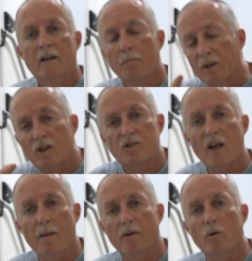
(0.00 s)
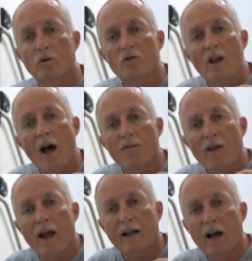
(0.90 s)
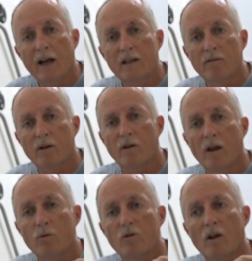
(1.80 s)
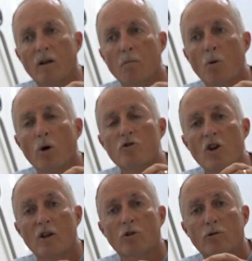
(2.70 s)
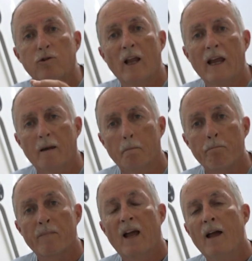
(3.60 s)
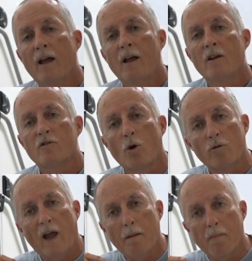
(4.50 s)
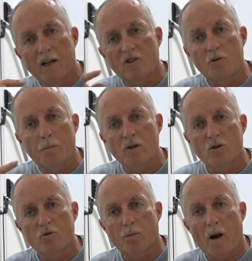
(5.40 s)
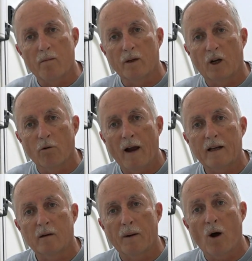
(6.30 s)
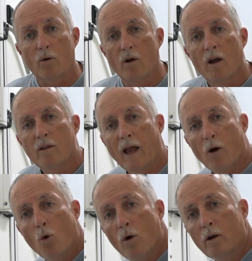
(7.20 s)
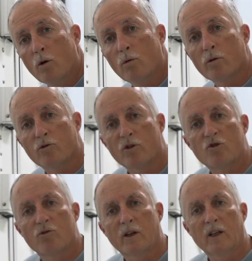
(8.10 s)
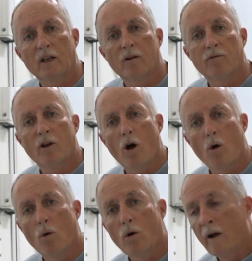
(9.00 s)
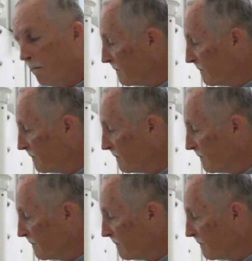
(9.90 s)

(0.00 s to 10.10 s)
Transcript: But this time it was not that kind of a, it was a more gentle flame. So that, my suspicions were probably correct about that oil was restricting the flow.